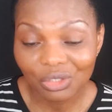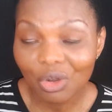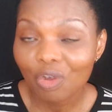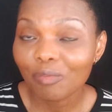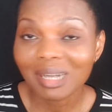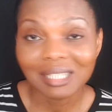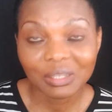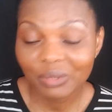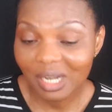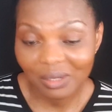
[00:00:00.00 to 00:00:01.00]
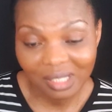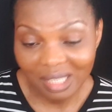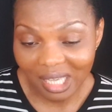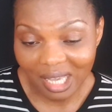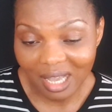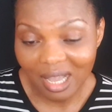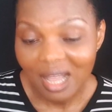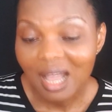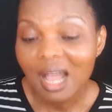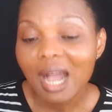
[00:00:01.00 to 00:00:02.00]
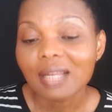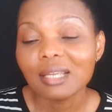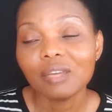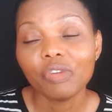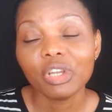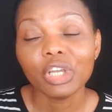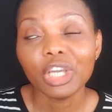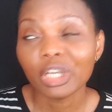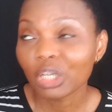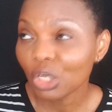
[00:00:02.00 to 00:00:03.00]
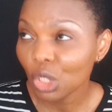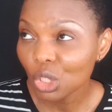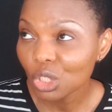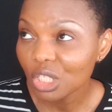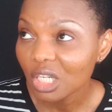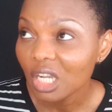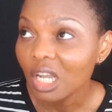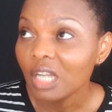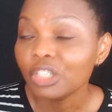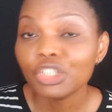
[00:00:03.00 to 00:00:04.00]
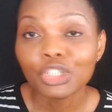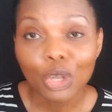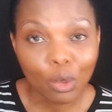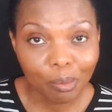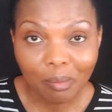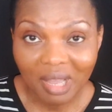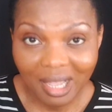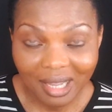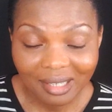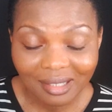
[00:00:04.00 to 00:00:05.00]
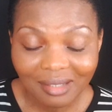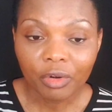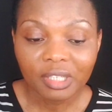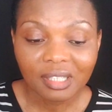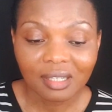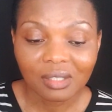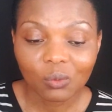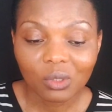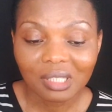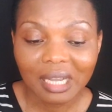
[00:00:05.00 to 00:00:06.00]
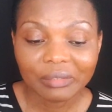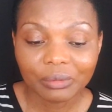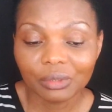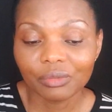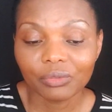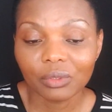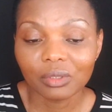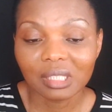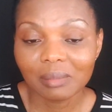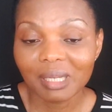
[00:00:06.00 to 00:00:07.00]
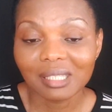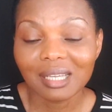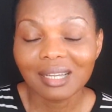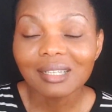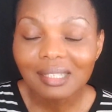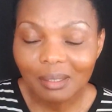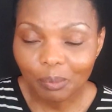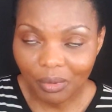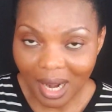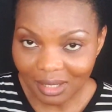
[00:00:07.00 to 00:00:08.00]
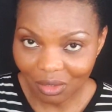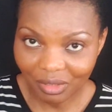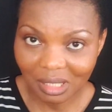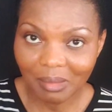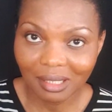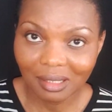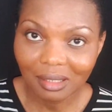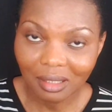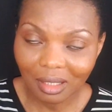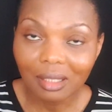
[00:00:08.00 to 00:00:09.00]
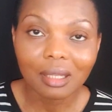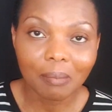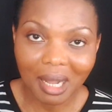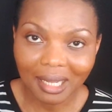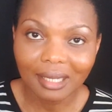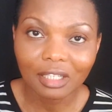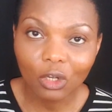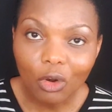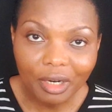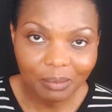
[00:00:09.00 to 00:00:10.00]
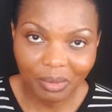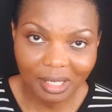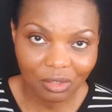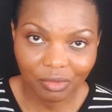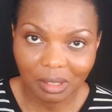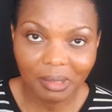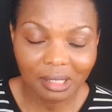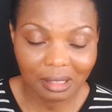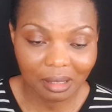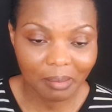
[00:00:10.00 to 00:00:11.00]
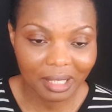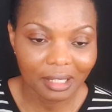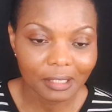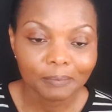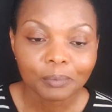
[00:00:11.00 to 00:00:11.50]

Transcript: of materials here. I didn't even include job men. For instance, what I wrote for cement here is the price of cement in the market, the current price of cement in the market.